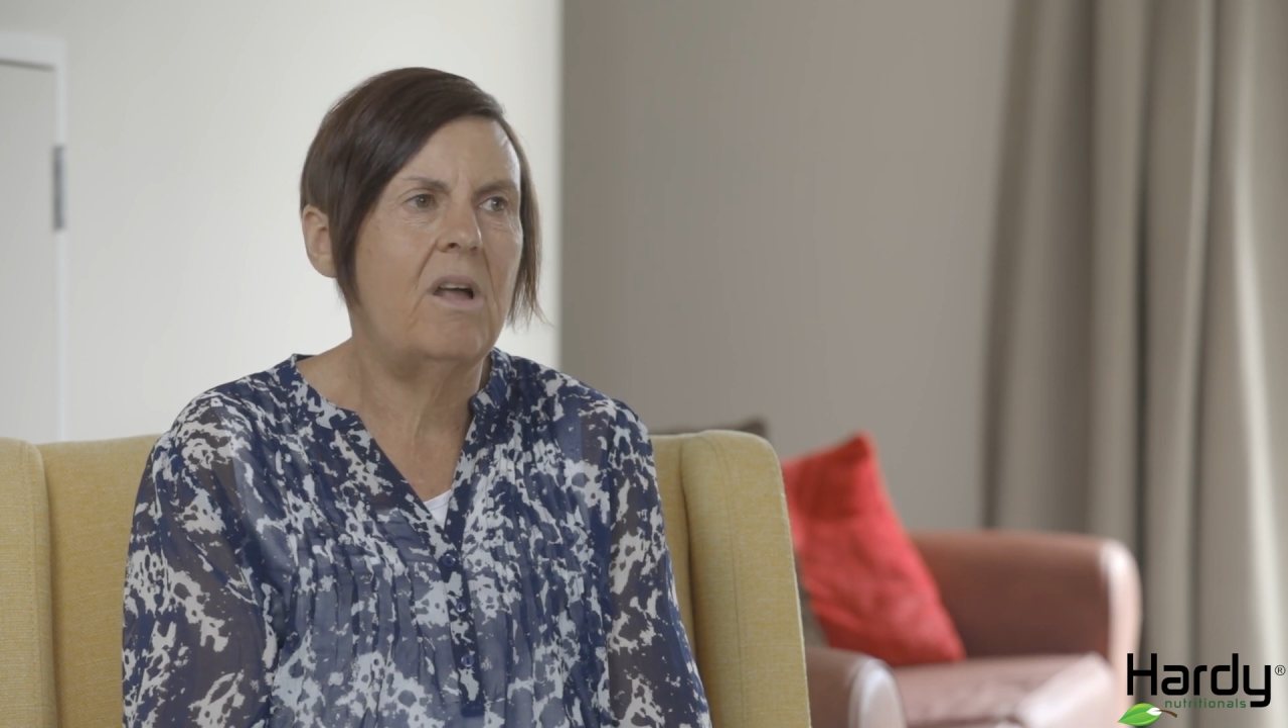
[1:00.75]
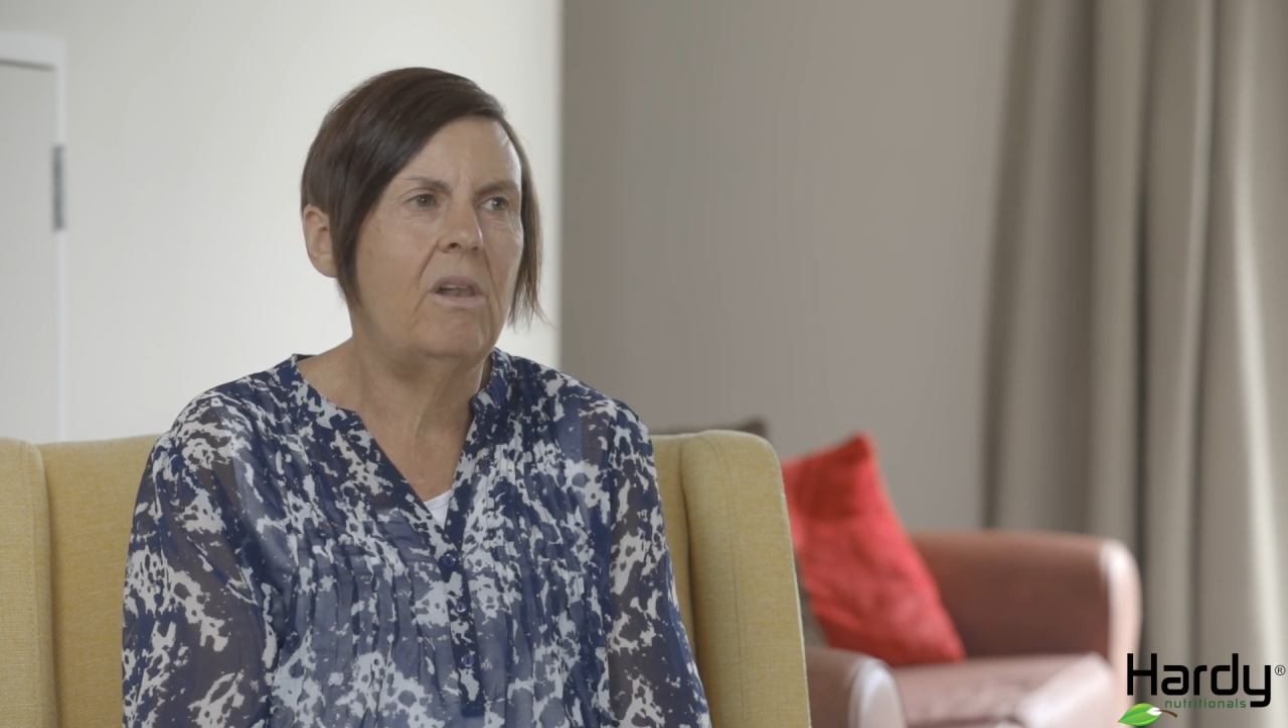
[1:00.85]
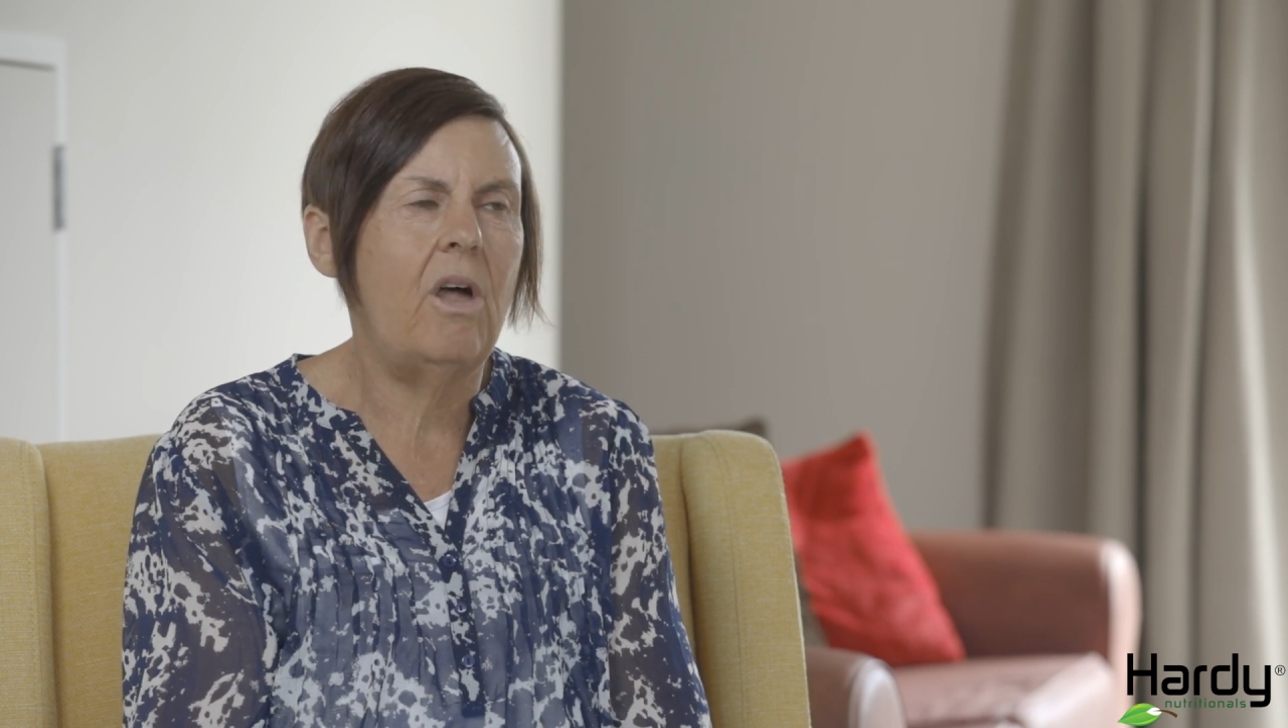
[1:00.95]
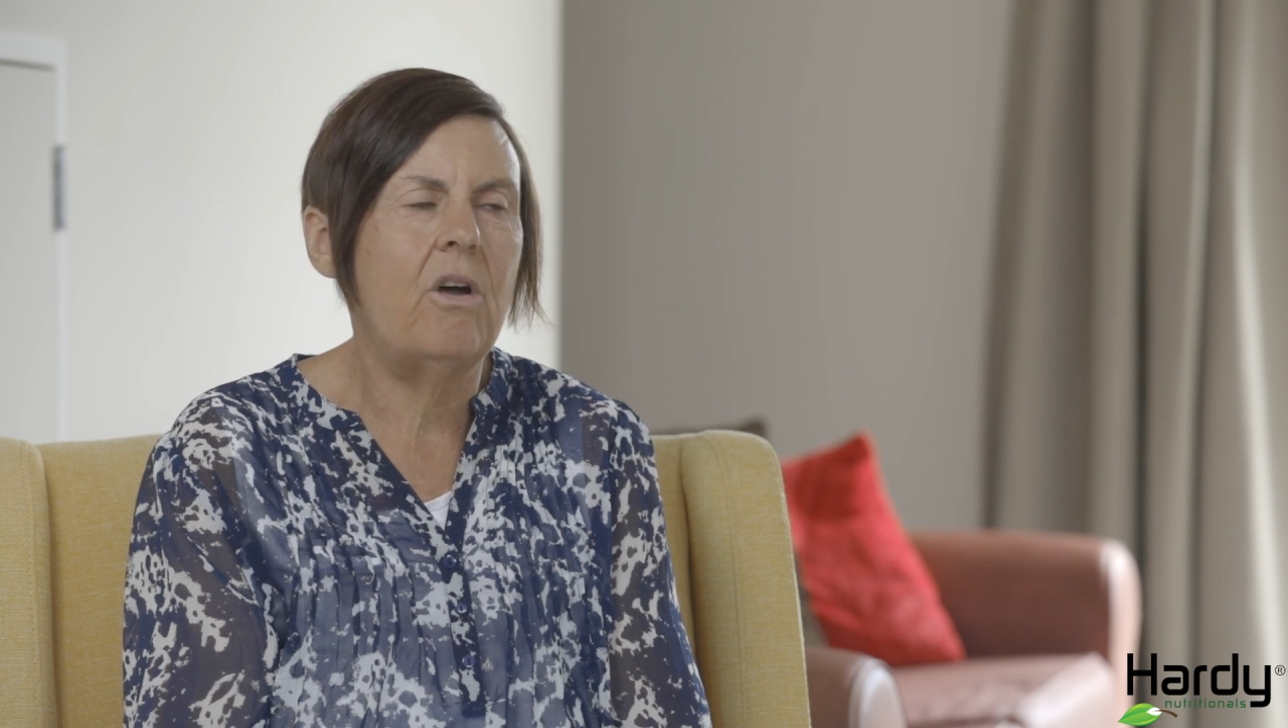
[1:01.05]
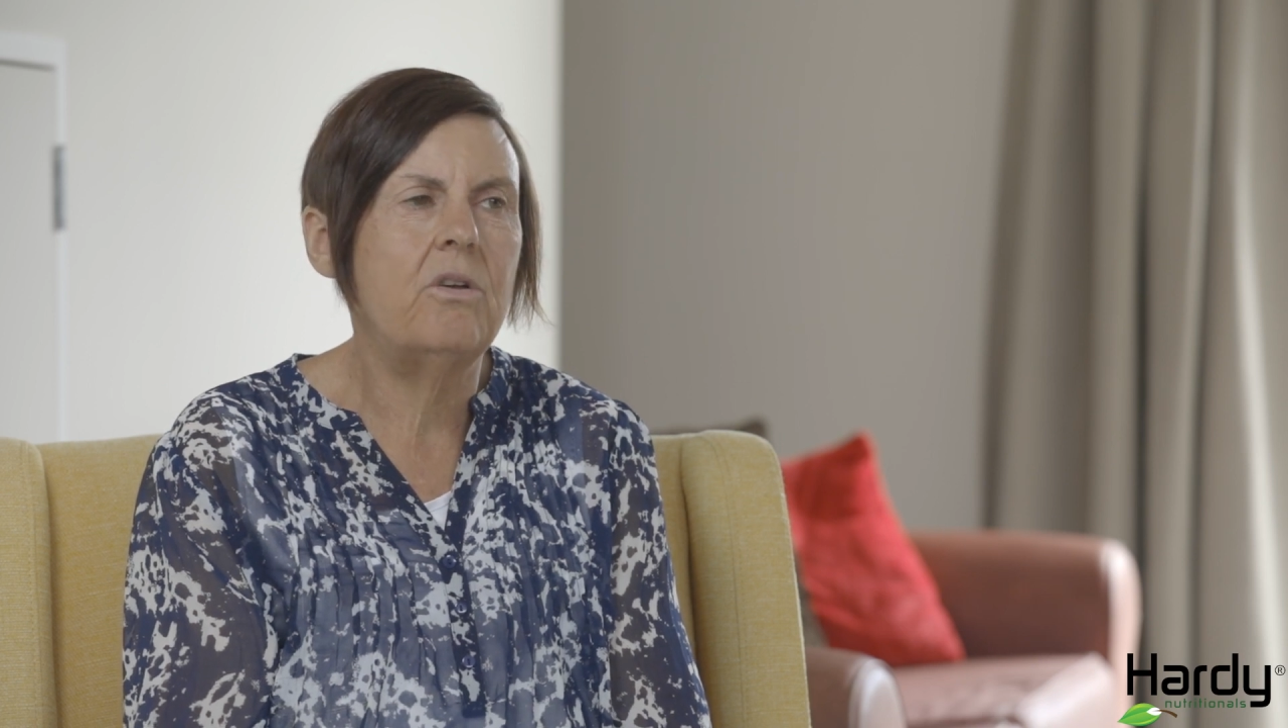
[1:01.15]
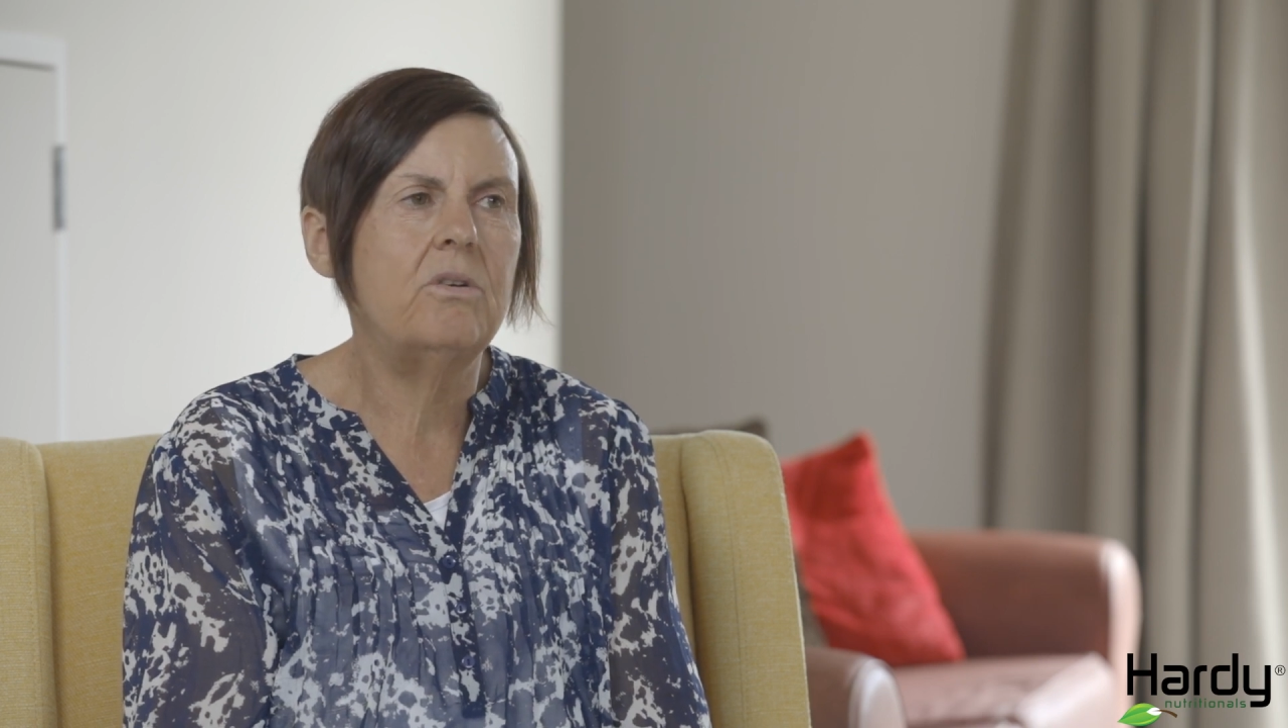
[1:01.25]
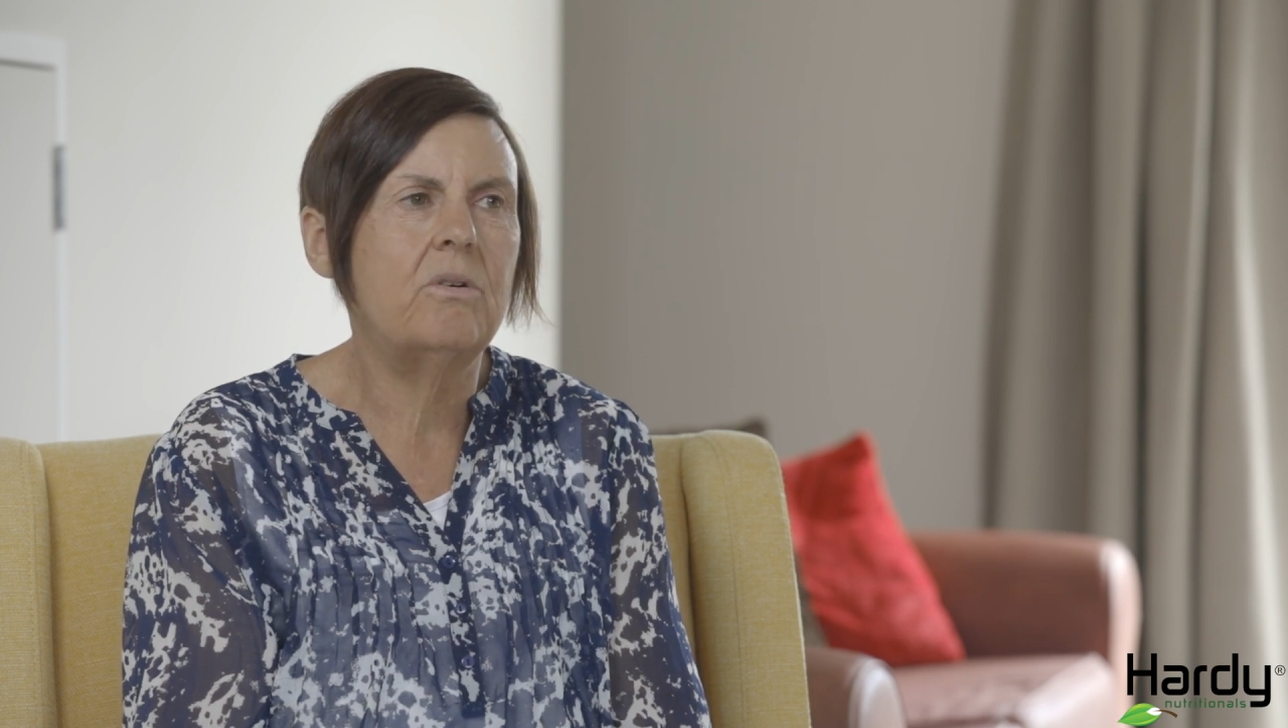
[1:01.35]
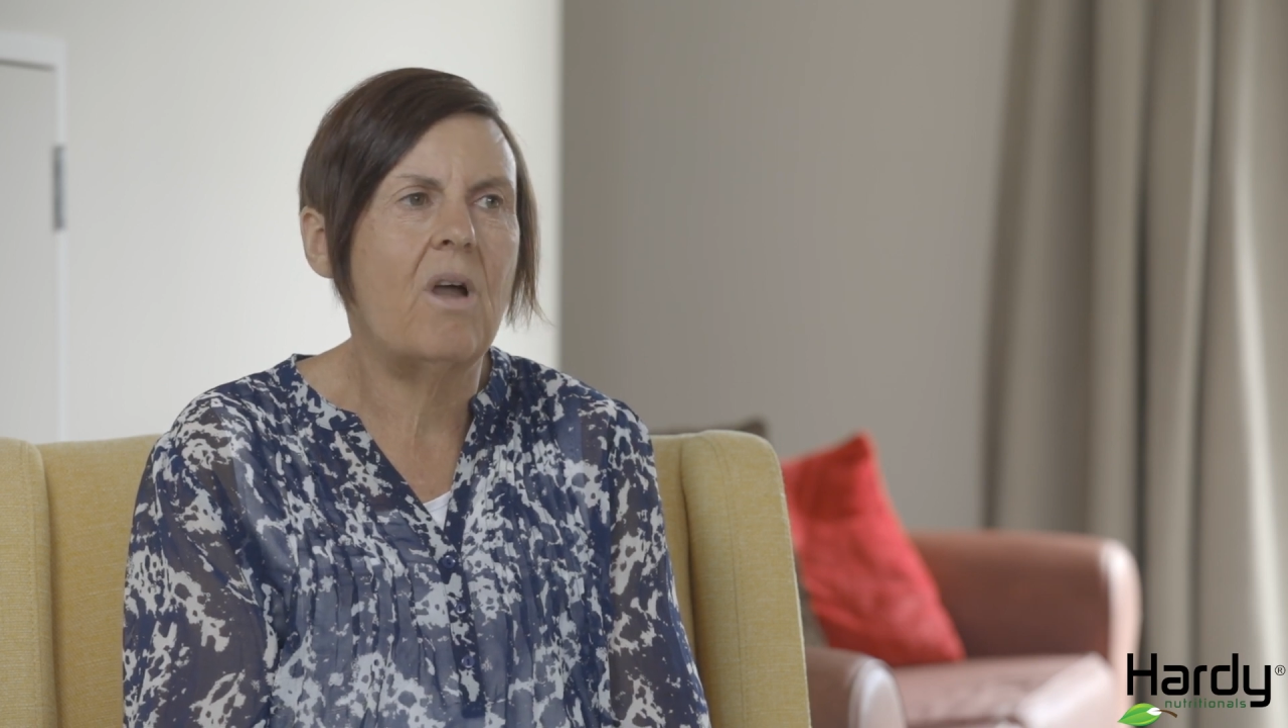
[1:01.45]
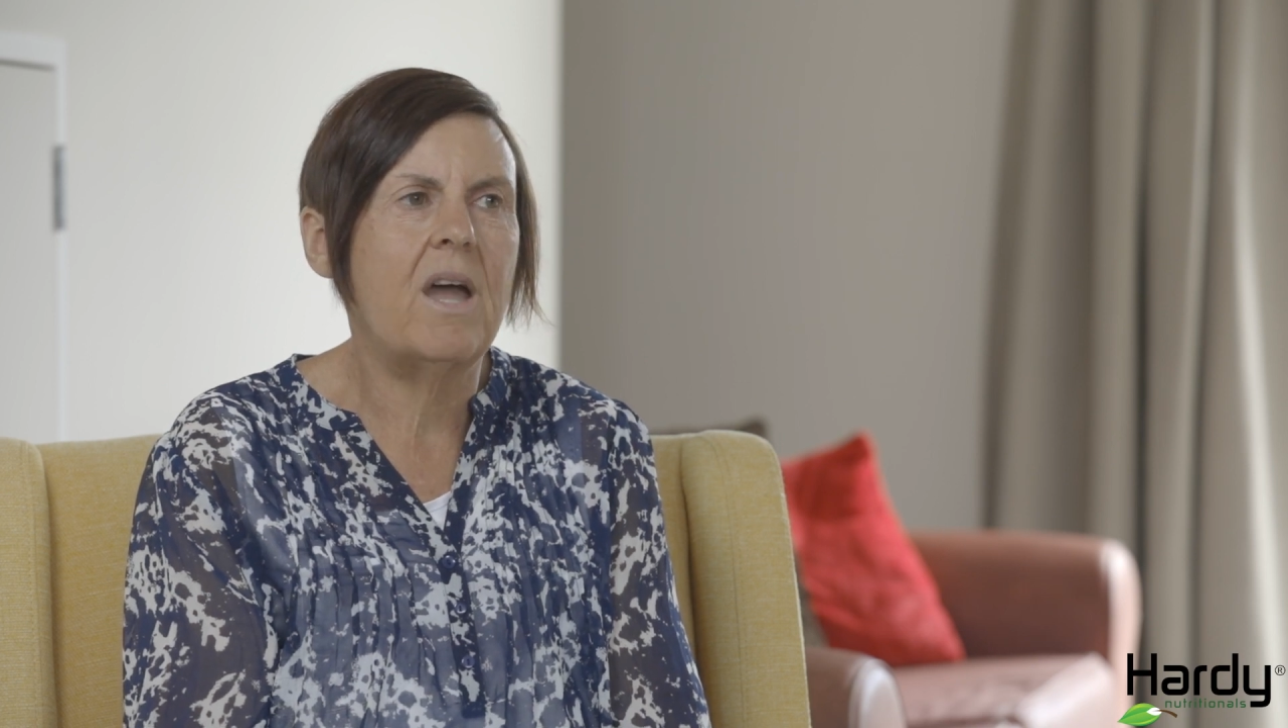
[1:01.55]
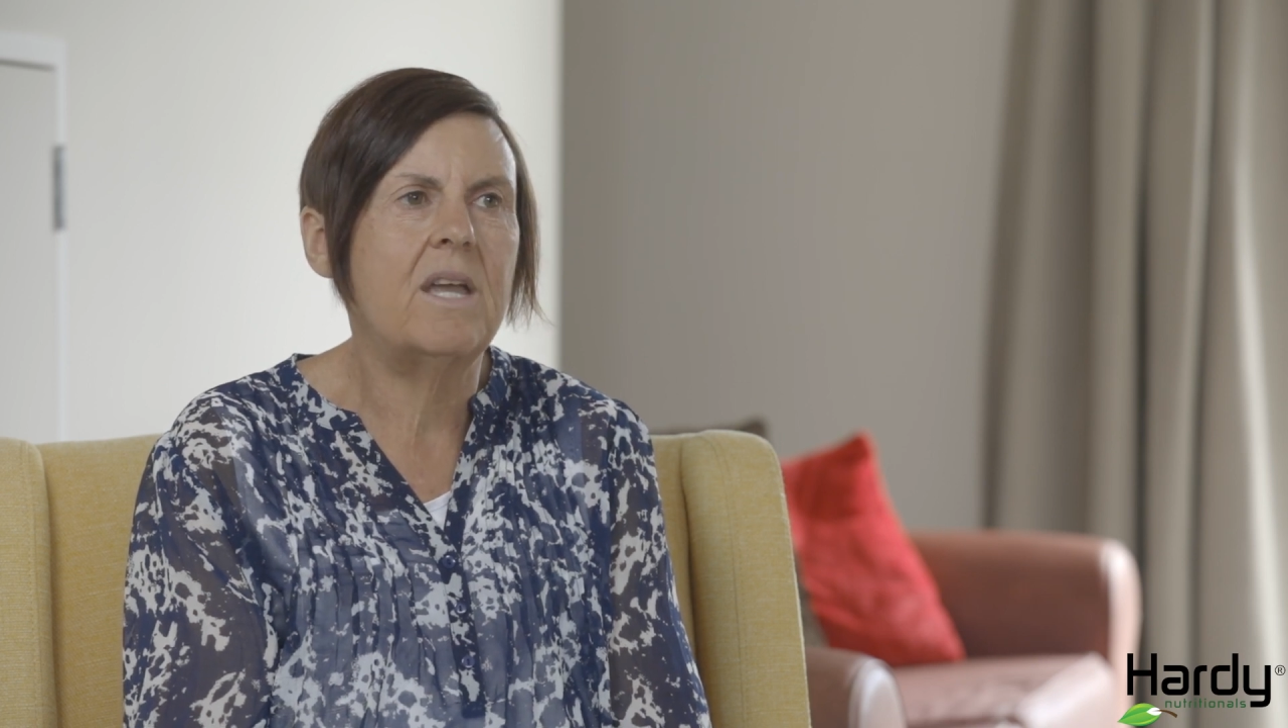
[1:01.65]

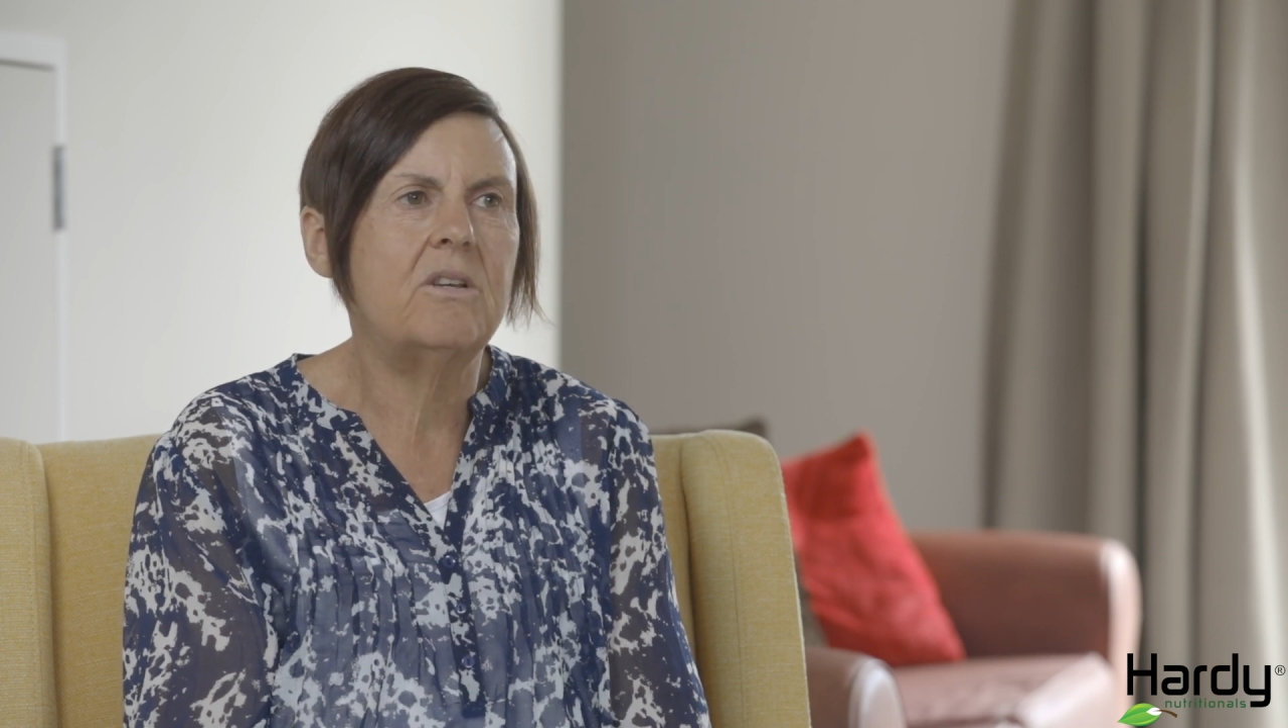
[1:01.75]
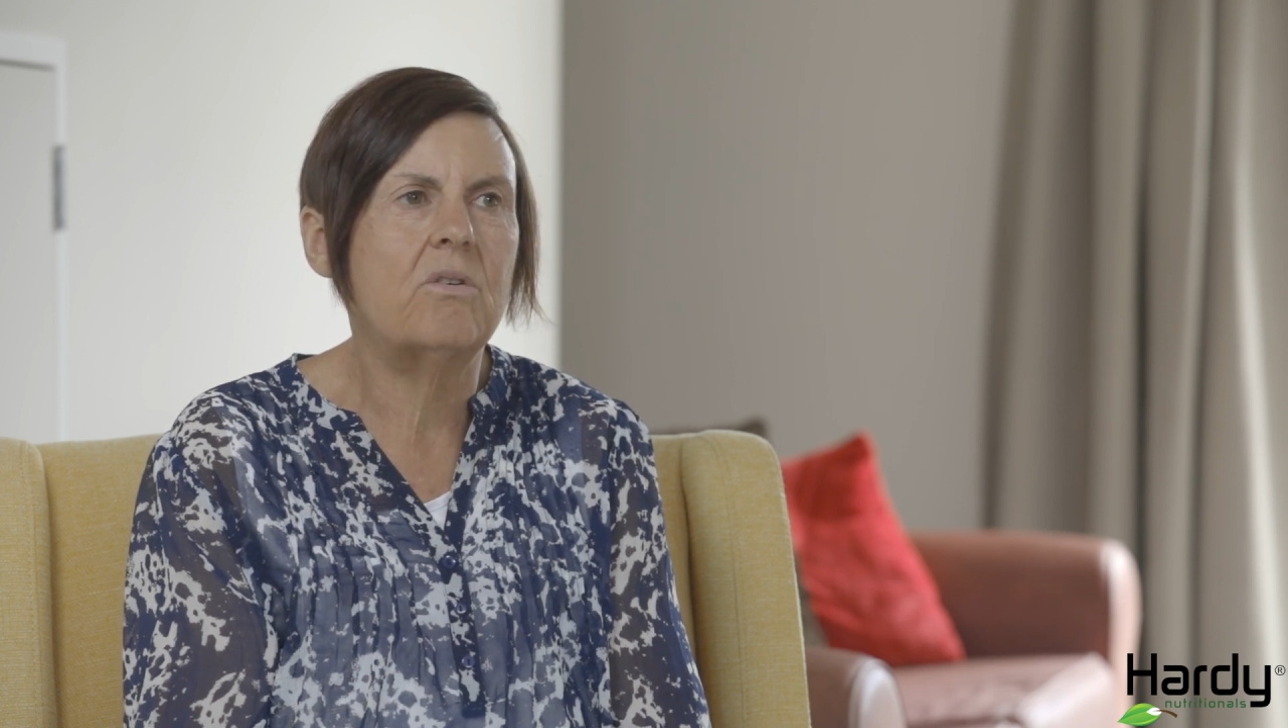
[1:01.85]
low-grade